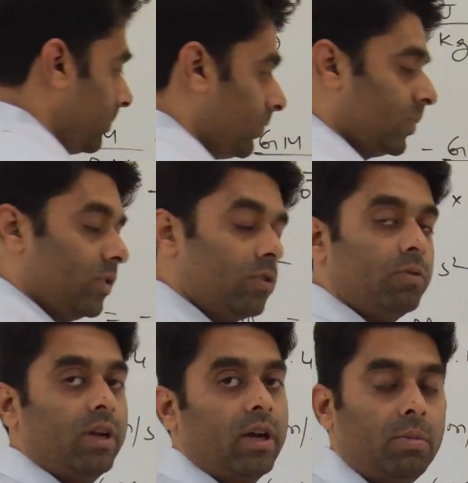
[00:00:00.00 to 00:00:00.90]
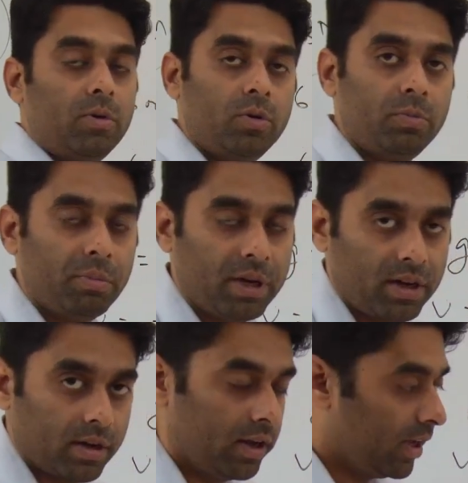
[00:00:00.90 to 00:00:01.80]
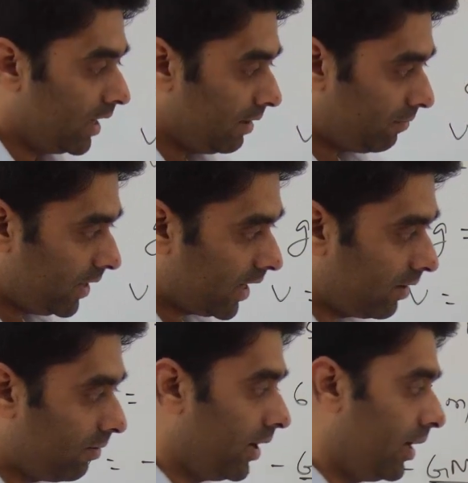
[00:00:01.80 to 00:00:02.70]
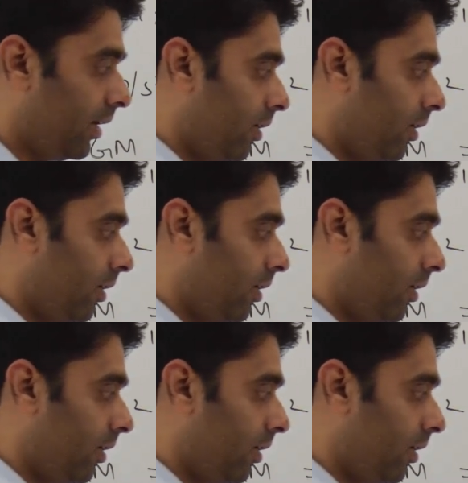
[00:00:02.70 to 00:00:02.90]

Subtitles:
This will come out to be meter. If we convert it into